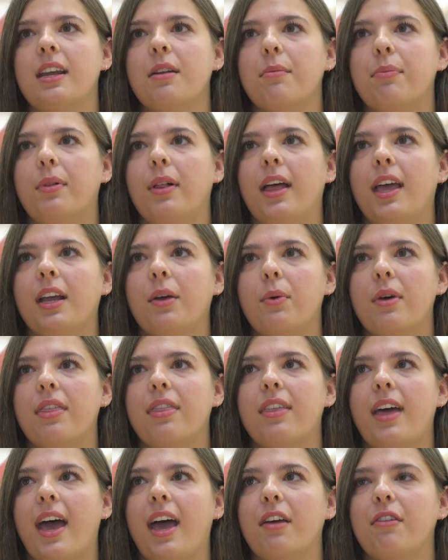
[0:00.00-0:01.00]
and playing
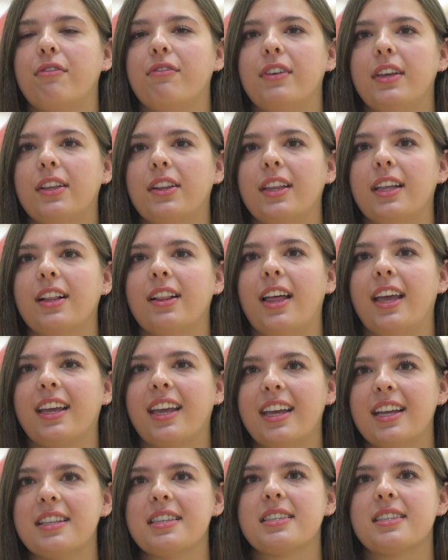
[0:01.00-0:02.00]
with that feeling
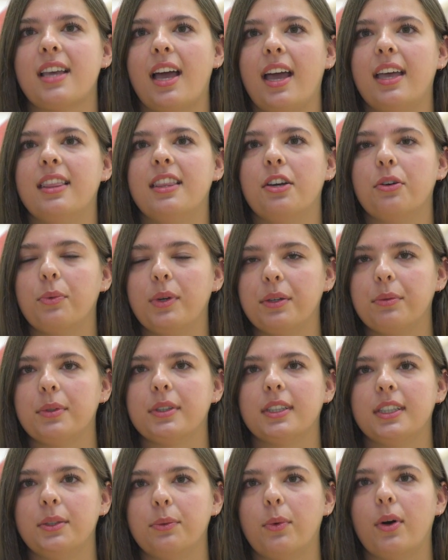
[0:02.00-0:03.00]
like inside that we
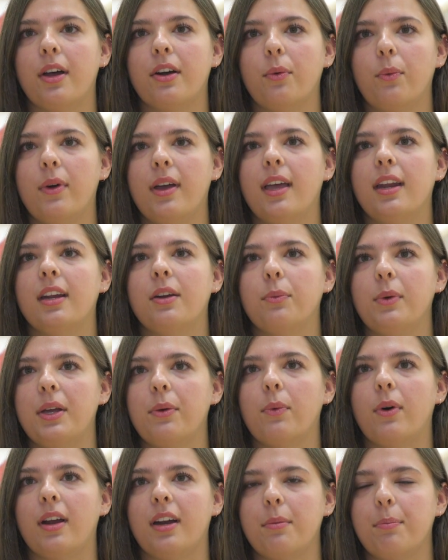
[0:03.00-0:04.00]
really want to win and
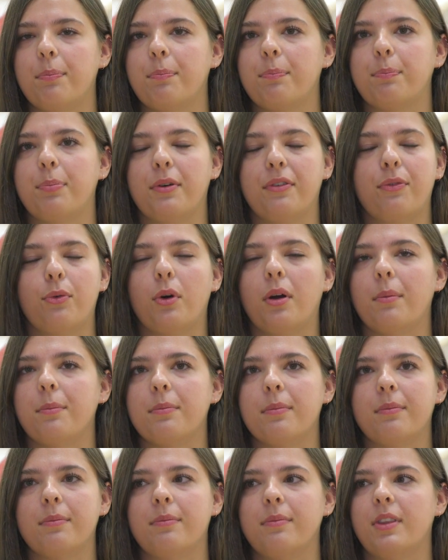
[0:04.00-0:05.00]
we want to
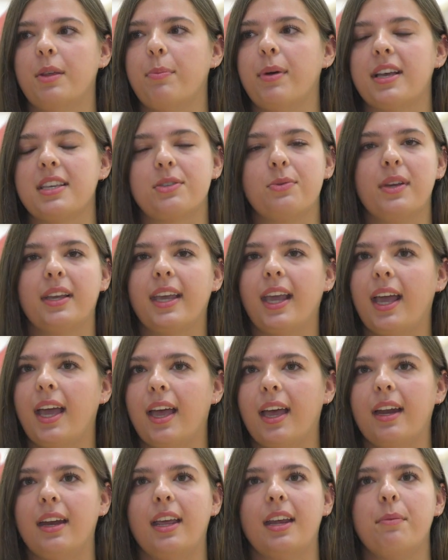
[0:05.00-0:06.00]
perform the best we
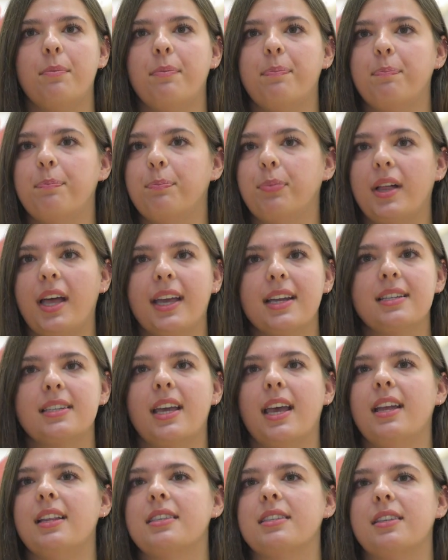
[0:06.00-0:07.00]
can and play
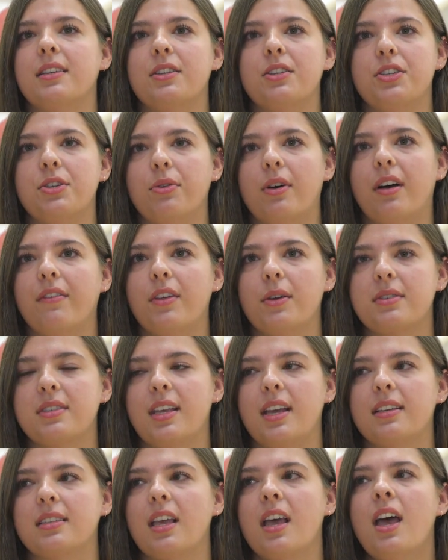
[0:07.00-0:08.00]
intense and do all those
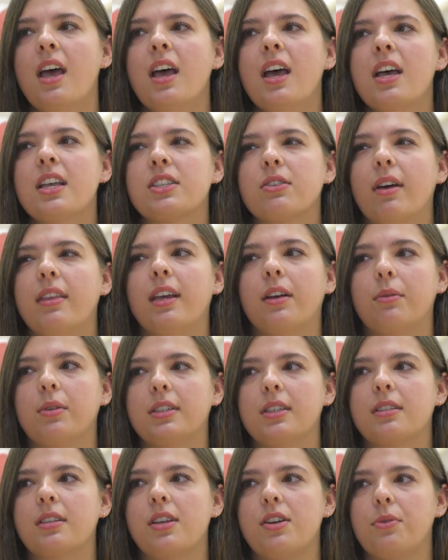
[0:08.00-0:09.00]
things. So I think
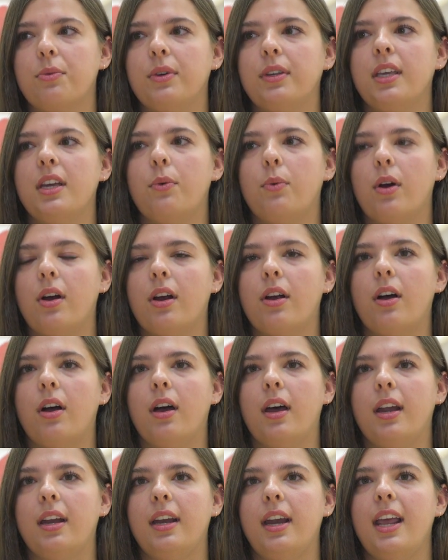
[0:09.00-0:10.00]
we're just going to really work
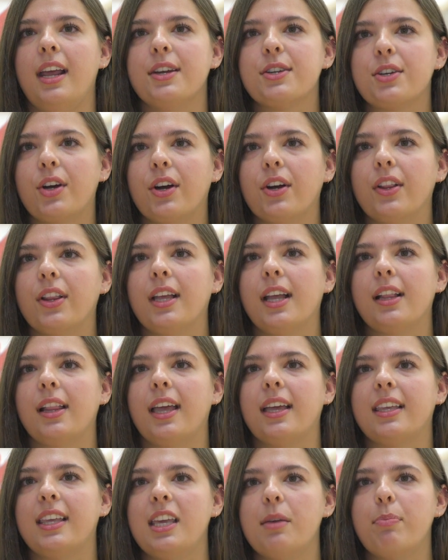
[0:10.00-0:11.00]
on internally,
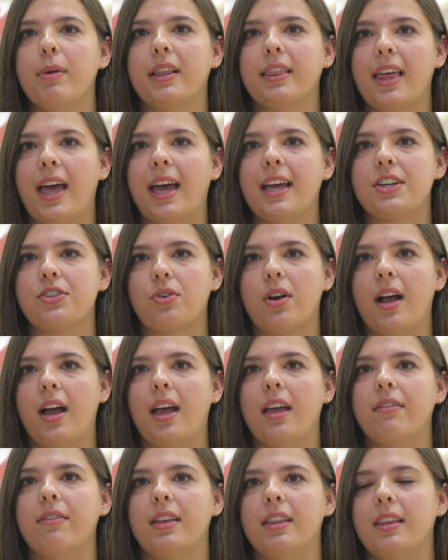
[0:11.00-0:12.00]
like keeping that
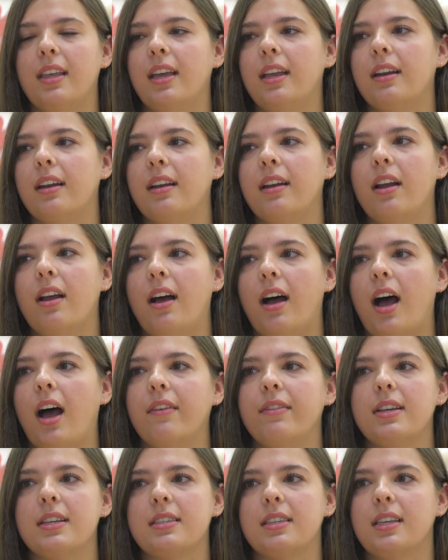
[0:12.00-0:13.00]
drive, and then
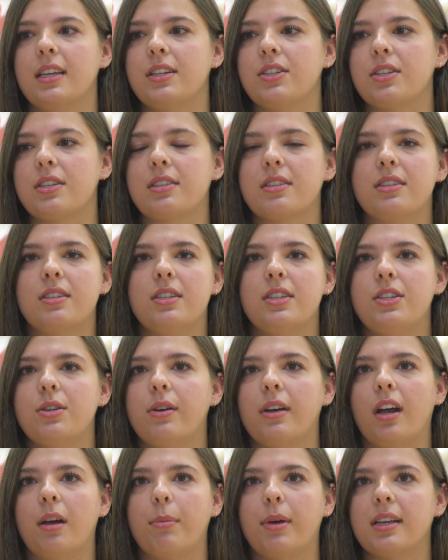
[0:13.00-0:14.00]
obviously just
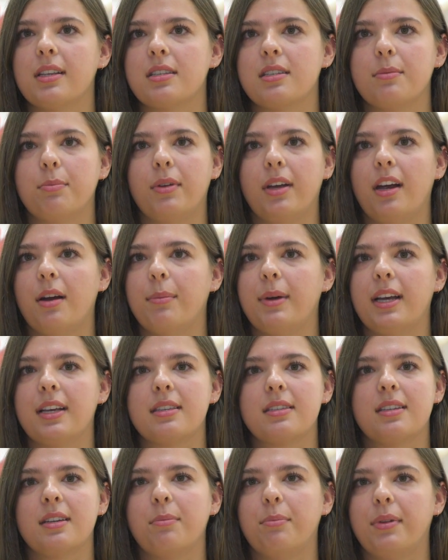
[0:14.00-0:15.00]
doing our best to play our
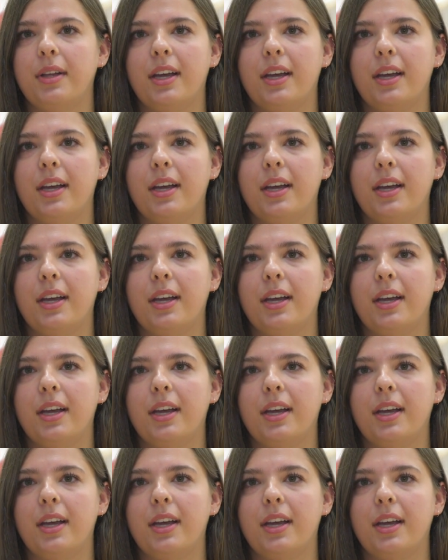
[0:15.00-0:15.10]
best and